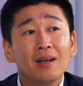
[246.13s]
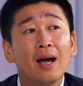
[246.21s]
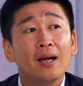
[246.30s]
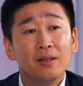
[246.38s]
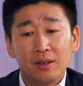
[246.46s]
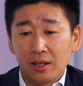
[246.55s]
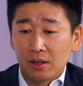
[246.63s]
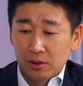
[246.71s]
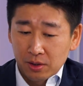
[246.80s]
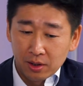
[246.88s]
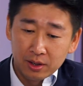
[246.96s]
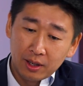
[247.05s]
And the
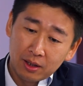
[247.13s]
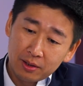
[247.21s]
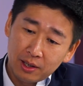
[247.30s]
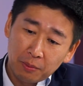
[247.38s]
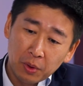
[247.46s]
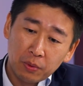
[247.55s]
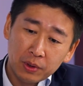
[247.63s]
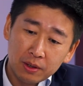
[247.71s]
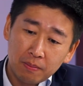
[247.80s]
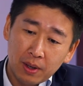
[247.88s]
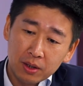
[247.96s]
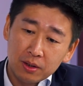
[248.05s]
other segment we
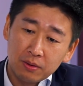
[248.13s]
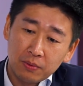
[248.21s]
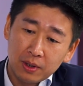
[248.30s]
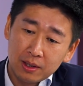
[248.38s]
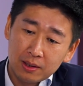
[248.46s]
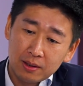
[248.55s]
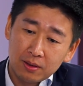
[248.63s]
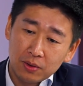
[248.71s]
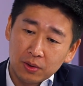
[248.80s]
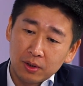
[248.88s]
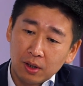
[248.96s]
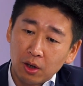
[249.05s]
didn't mention was
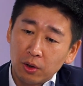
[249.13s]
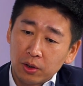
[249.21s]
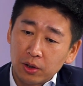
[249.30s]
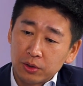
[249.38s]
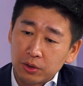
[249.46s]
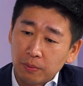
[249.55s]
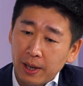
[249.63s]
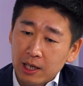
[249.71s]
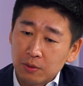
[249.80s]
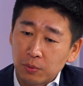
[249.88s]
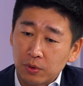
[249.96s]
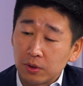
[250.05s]
sort of the local dual
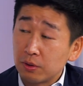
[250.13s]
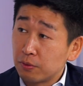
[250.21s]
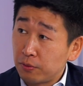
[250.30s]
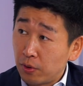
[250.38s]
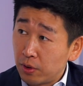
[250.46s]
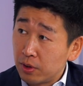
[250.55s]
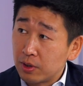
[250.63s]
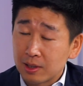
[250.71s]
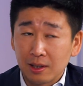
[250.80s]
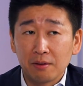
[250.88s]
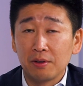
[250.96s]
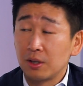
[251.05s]
passport or foreigners
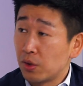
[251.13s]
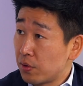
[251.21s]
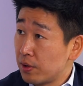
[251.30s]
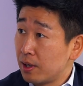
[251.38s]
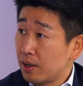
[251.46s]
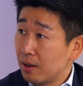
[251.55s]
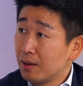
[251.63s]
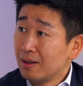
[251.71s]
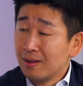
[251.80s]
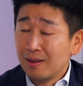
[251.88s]
living in Korea.